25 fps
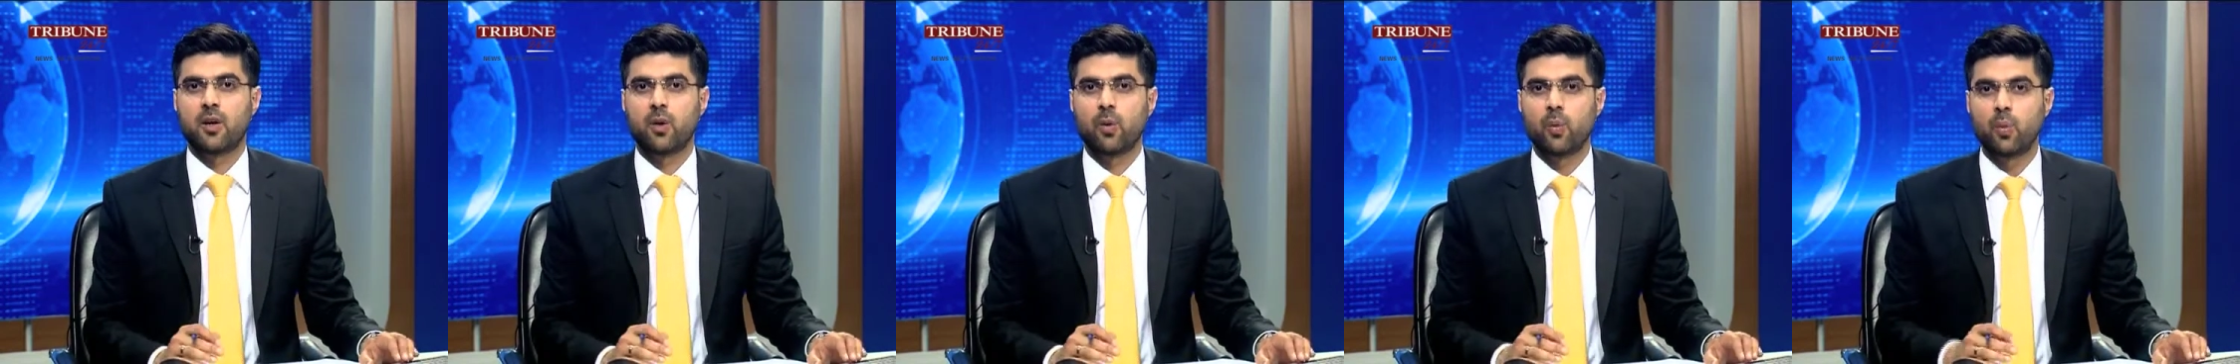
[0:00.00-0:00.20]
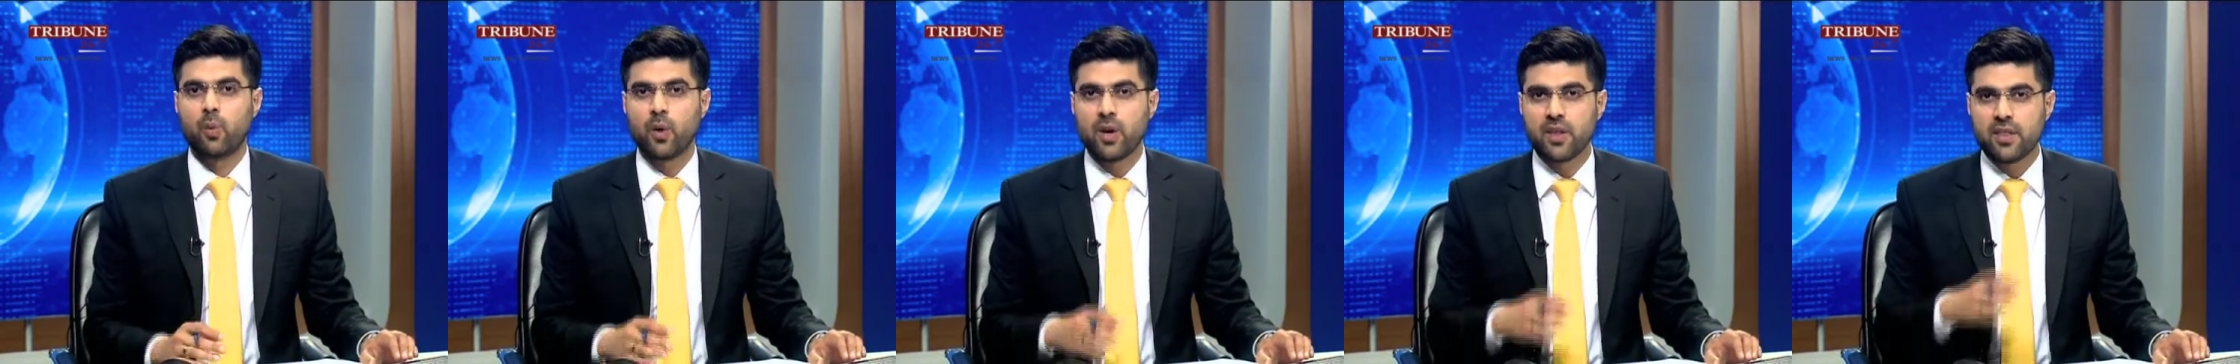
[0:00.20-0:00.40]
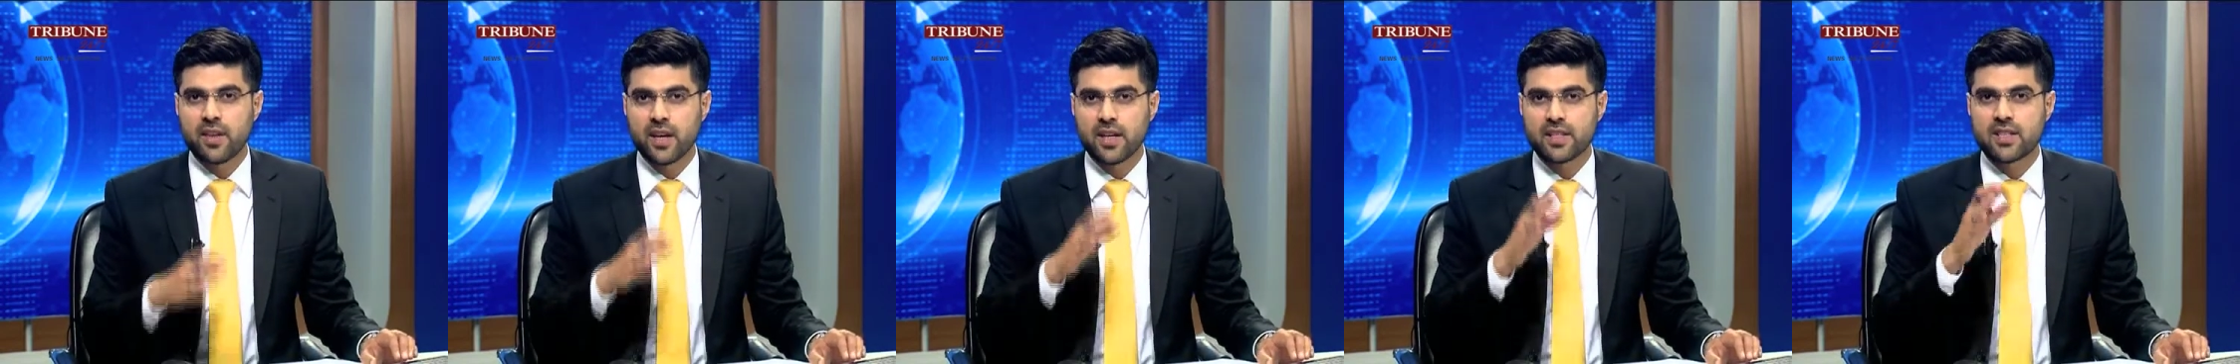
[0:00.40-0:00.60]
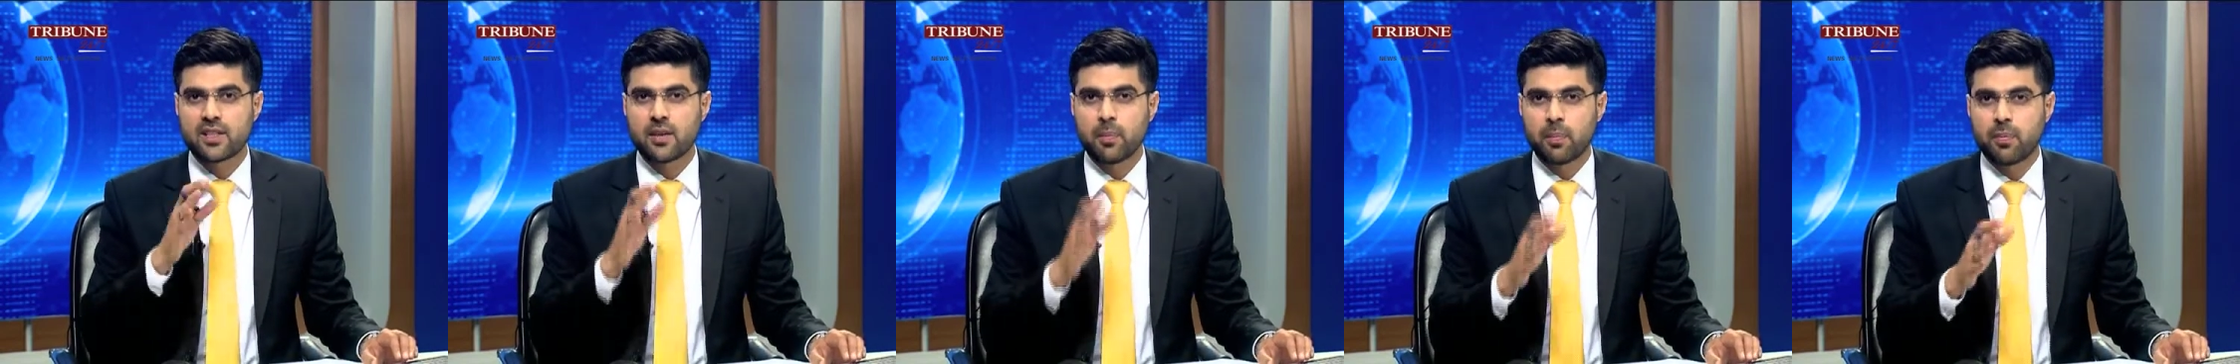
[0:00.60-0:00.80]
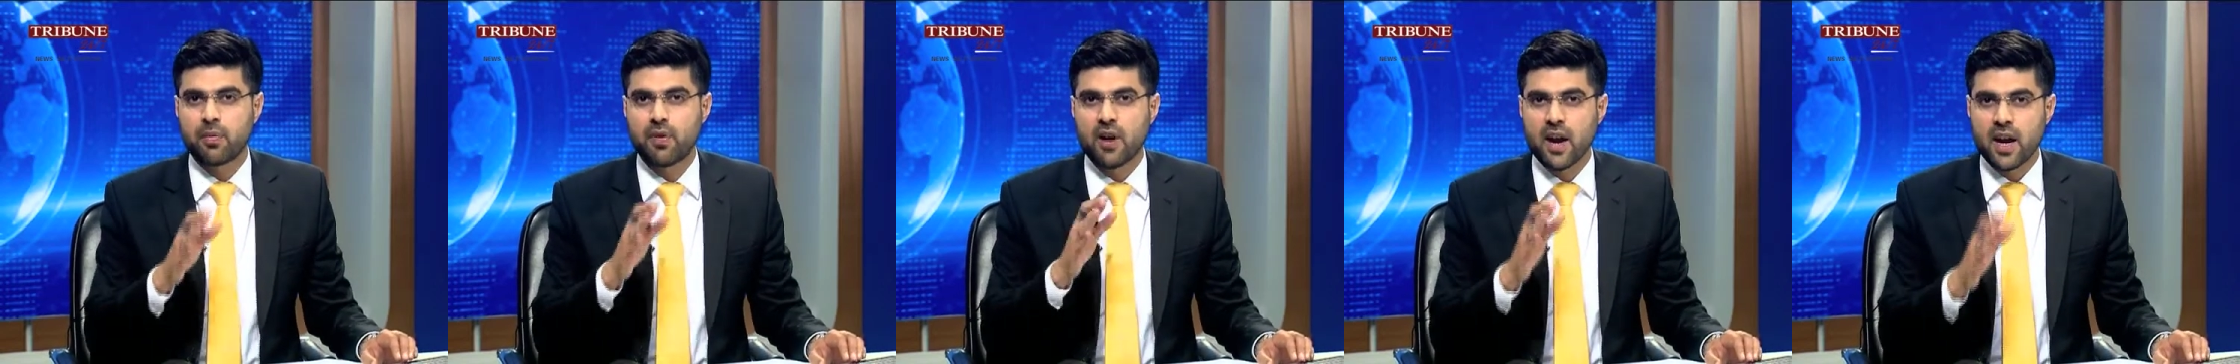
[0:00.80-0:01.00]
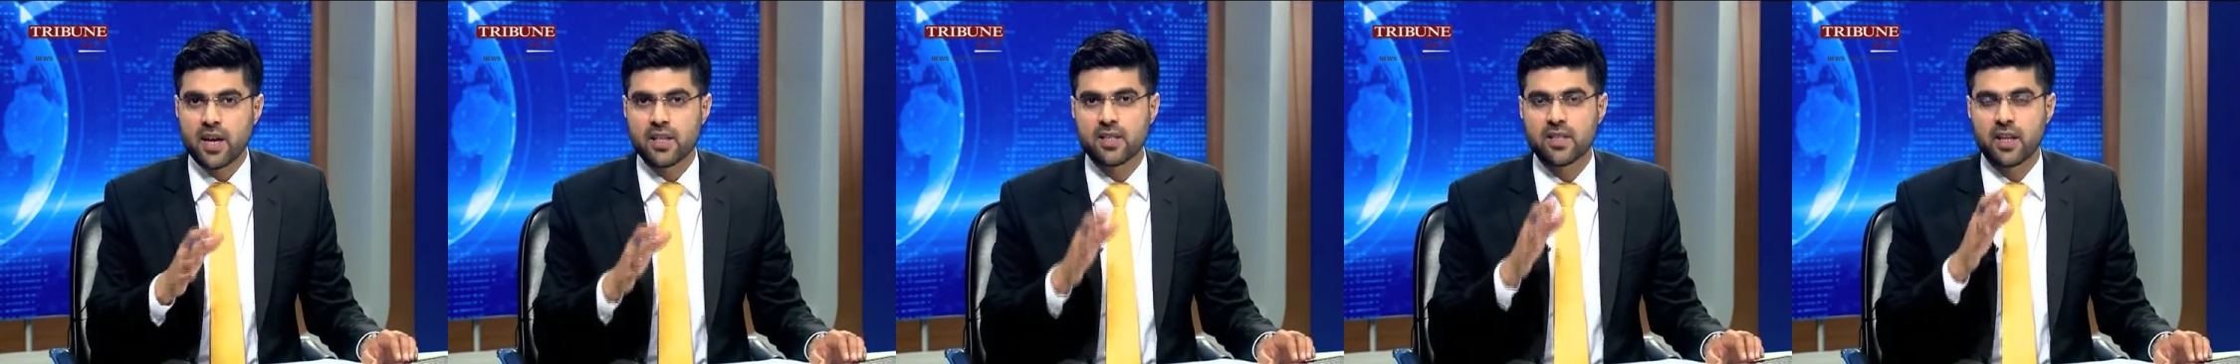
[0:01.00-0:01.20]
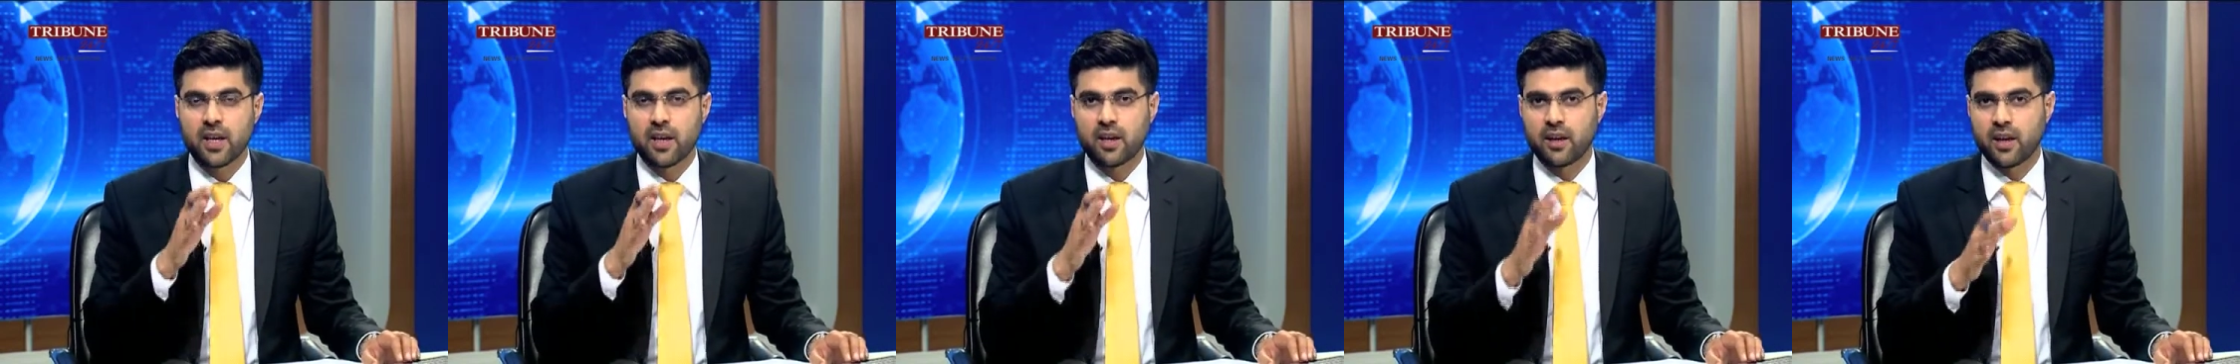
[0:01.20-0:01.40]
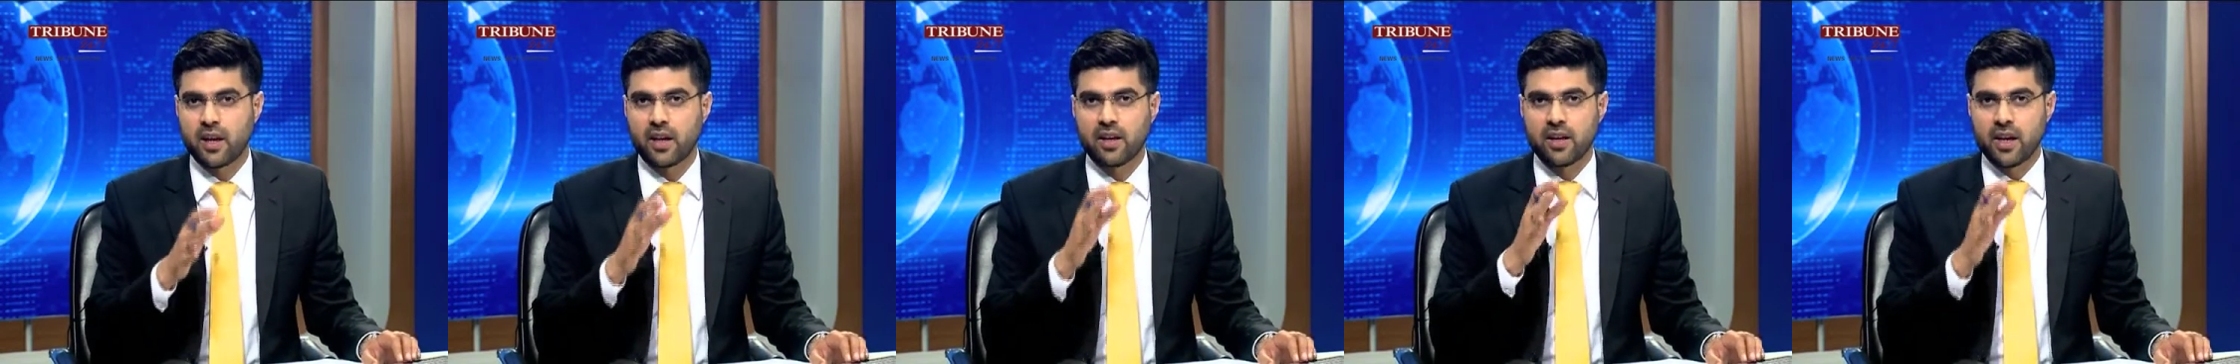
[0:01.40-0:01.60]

Were they surprising